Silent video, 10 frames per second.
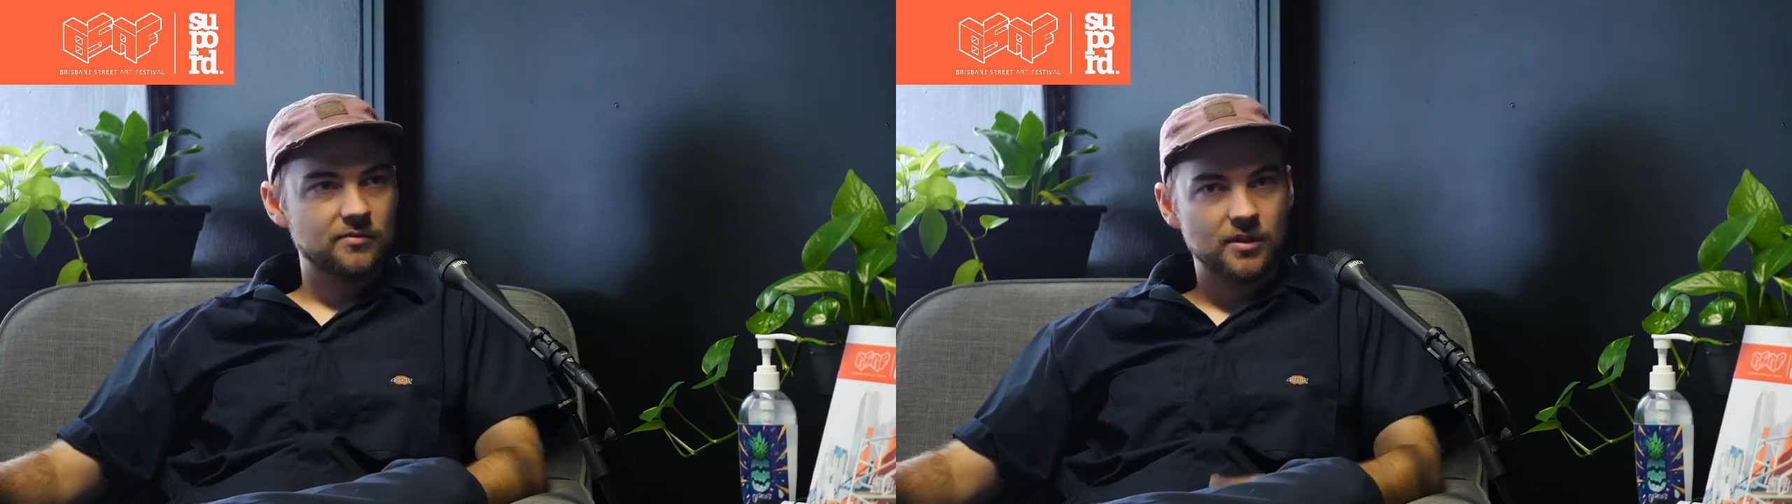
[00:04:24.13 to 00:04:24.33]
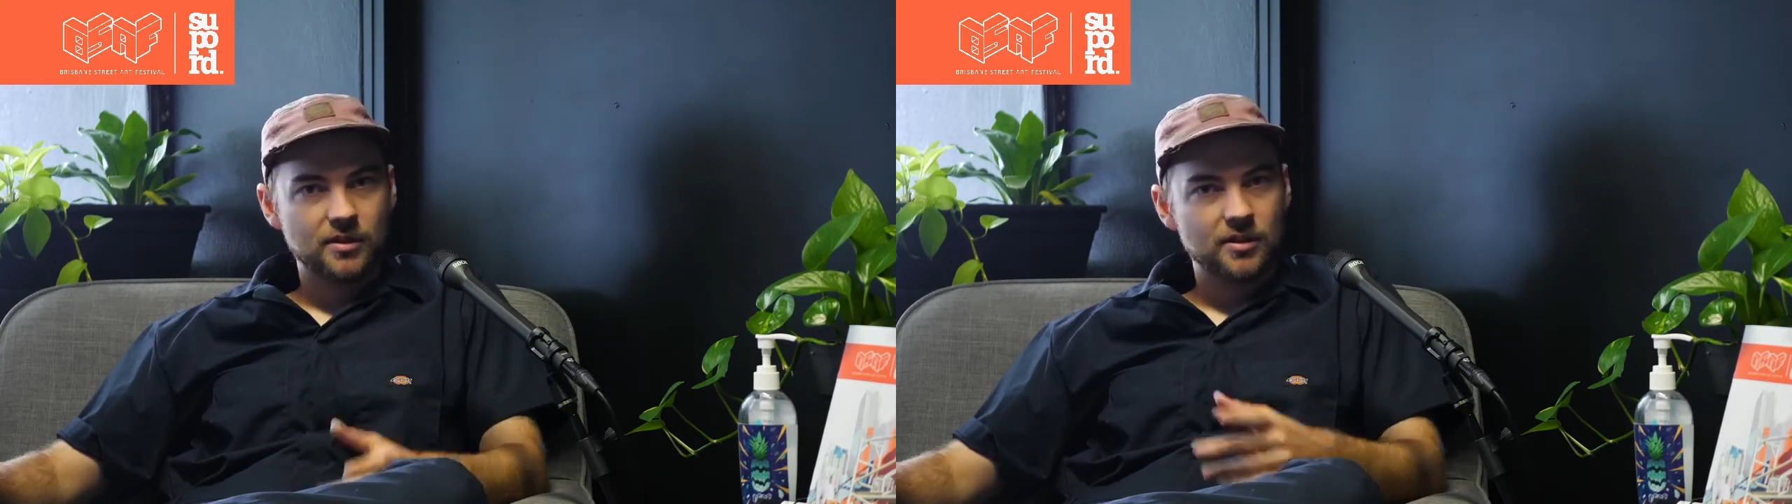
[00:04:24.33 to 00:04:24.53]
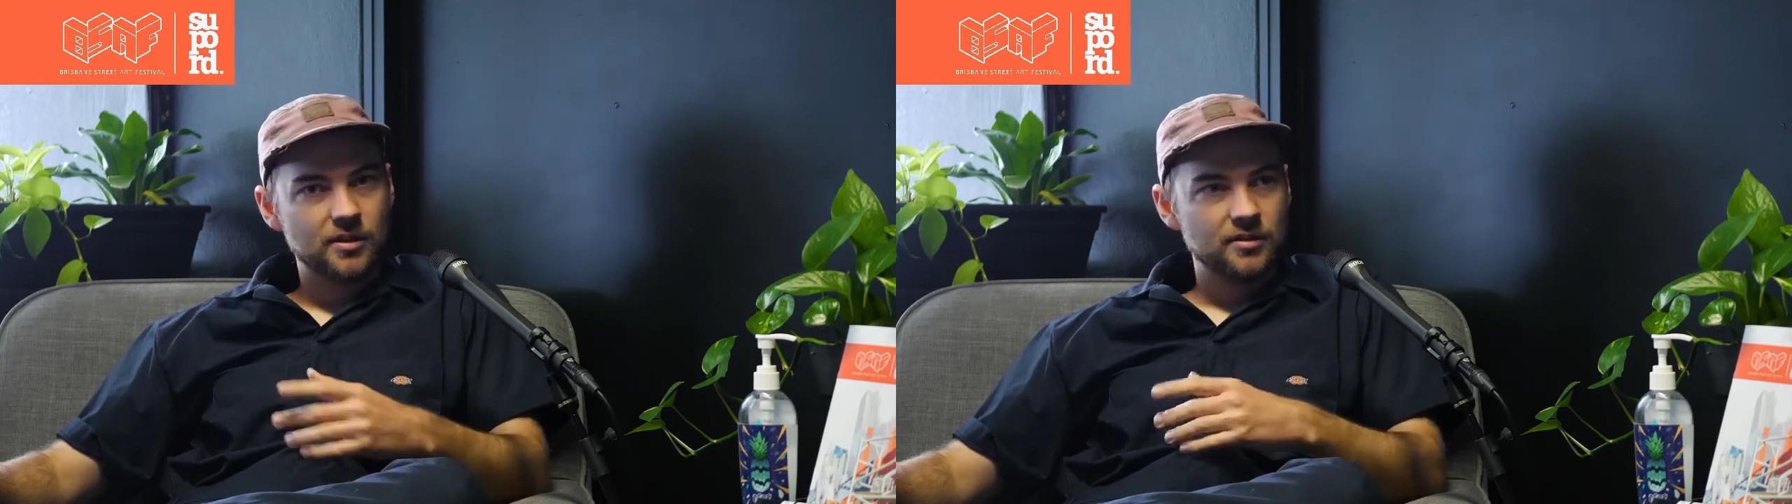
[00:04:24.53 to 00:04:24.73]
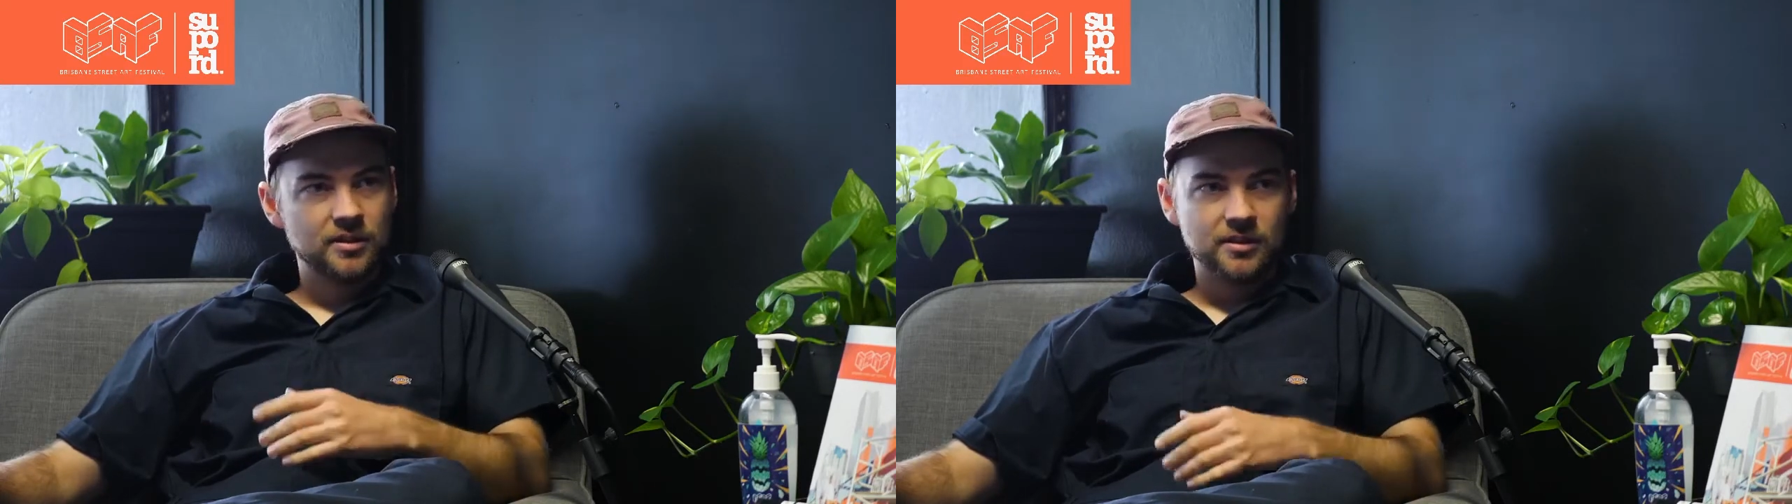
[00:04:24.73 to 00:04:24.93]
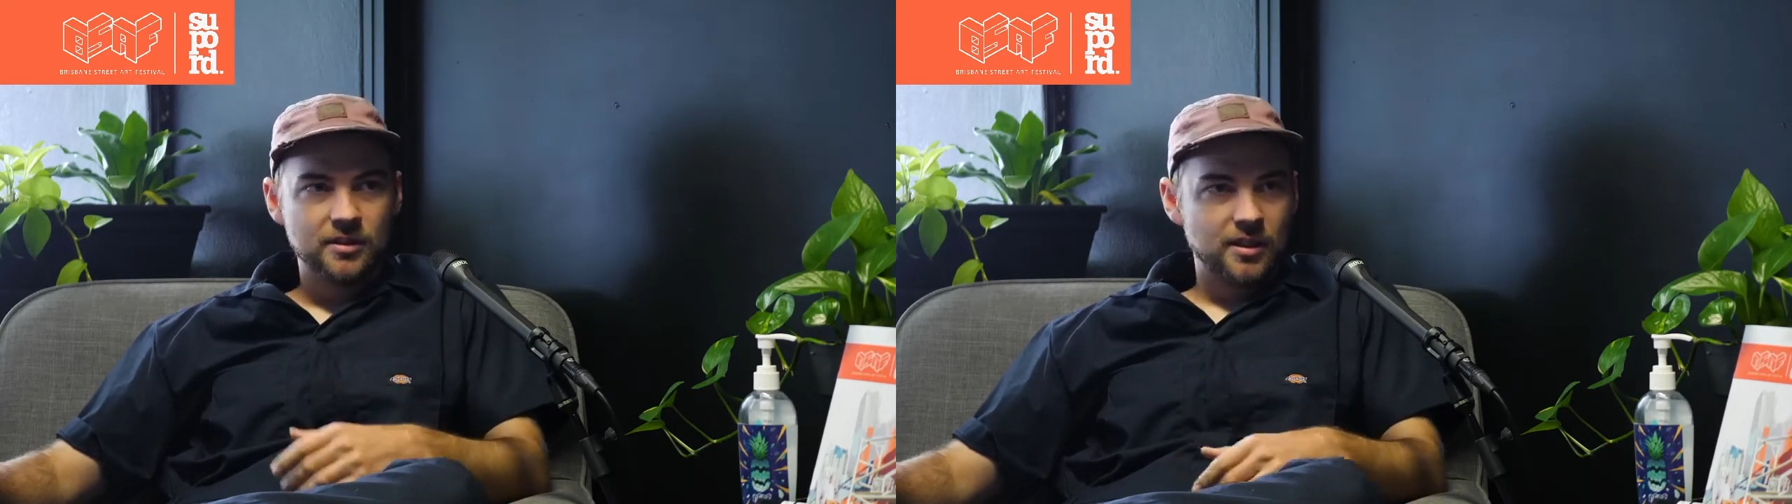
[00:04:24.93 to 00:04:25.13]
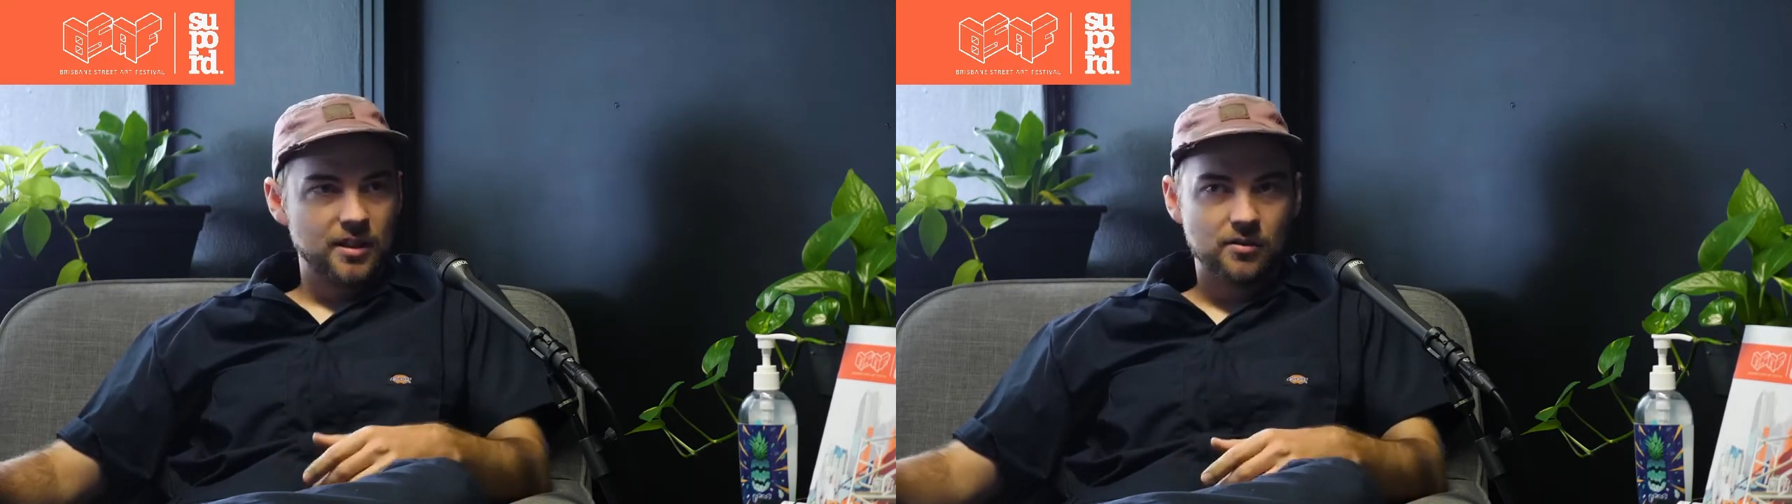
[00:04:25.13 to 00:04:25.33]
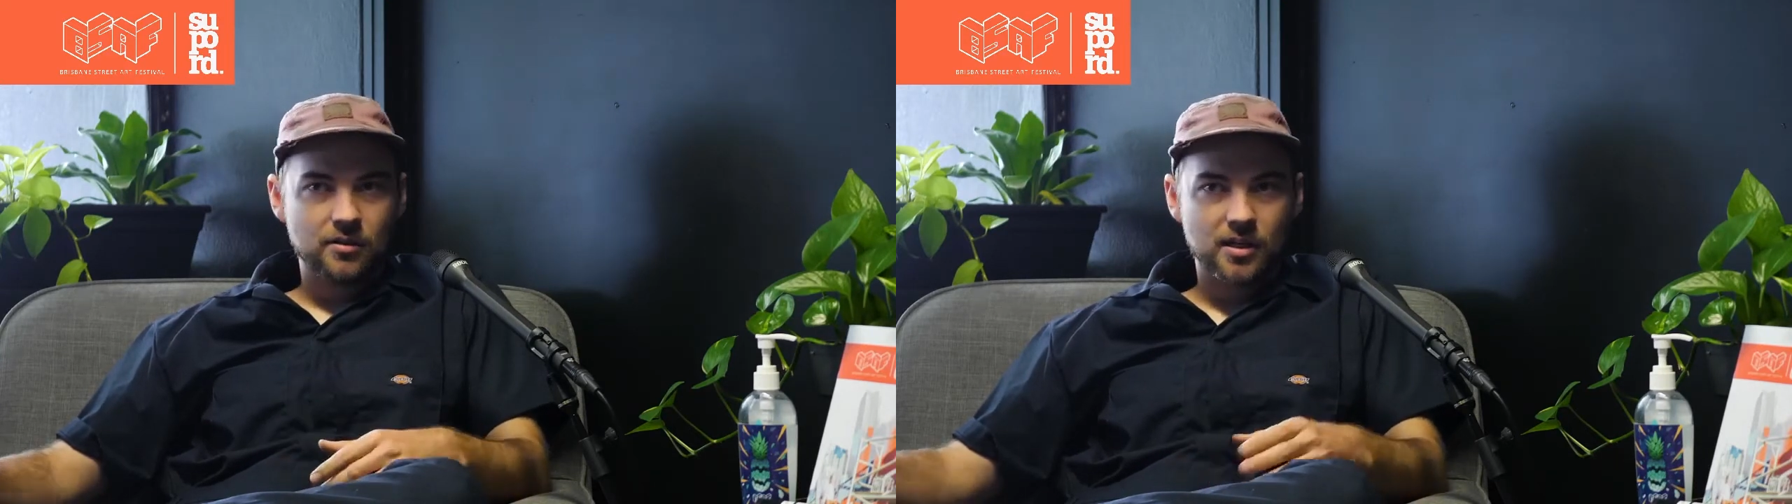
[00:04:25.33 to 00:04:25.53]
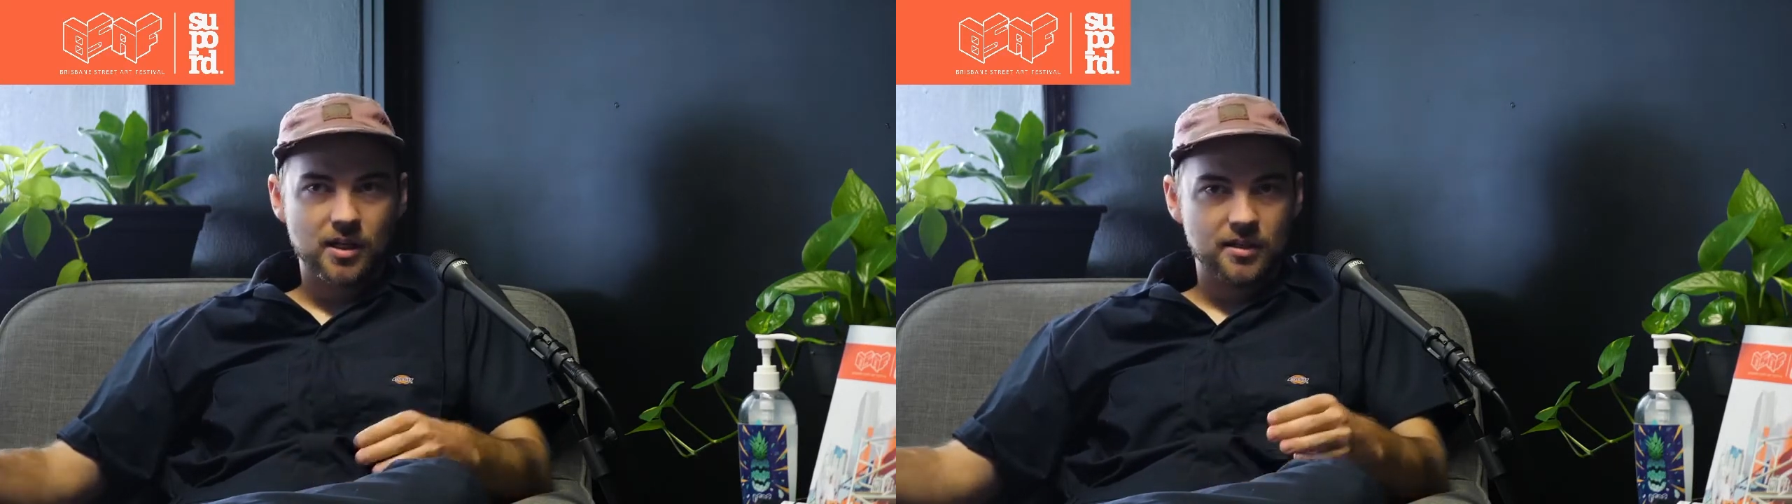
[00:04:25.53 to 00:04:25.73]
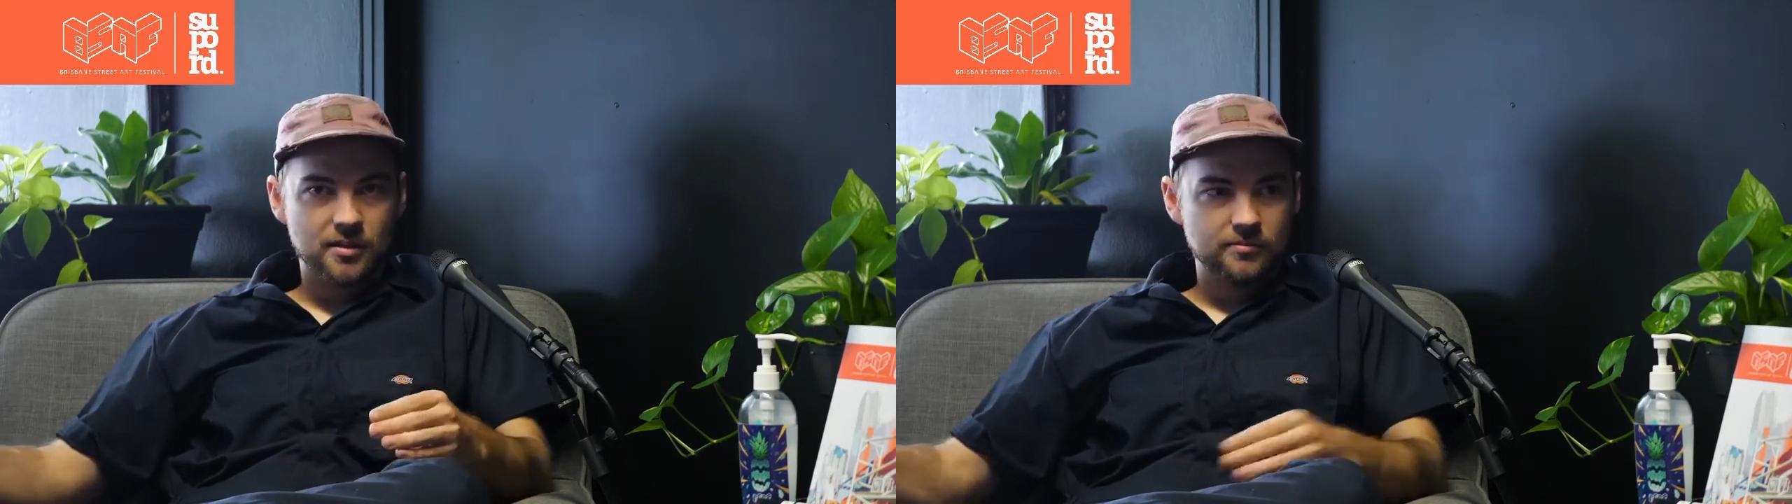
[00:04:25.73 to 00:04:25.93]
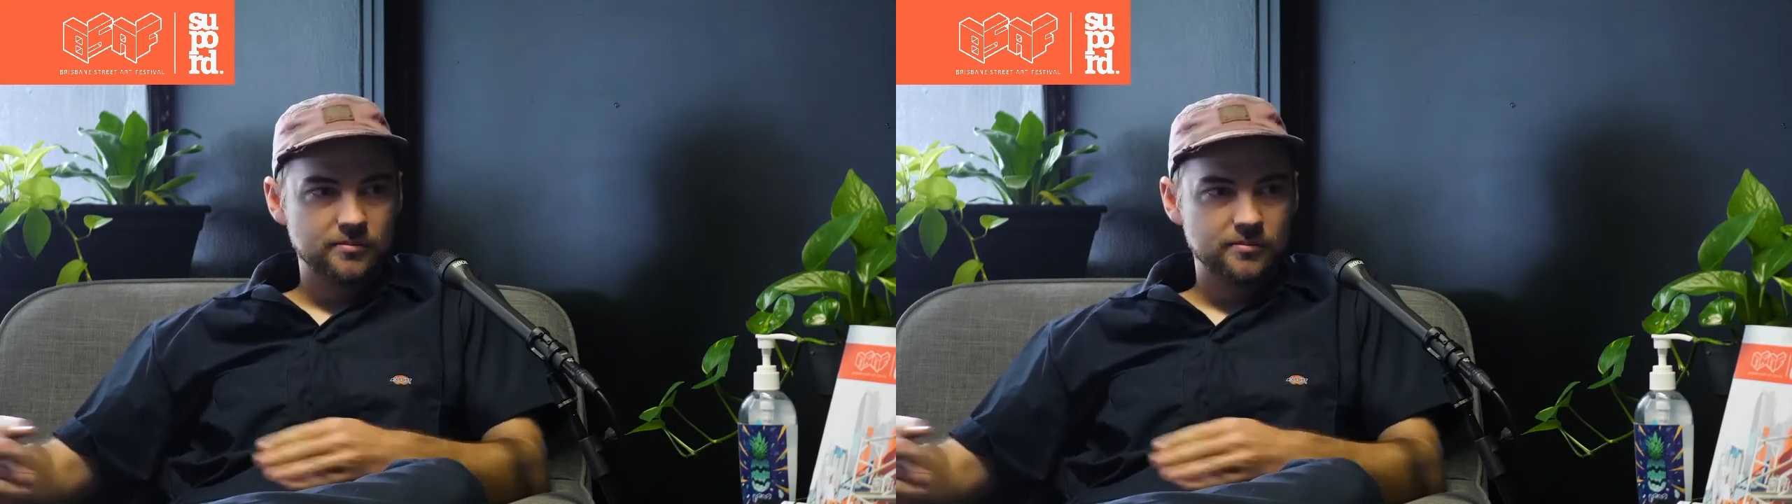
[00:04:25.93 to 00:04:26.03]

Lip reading: learnt, it all kind of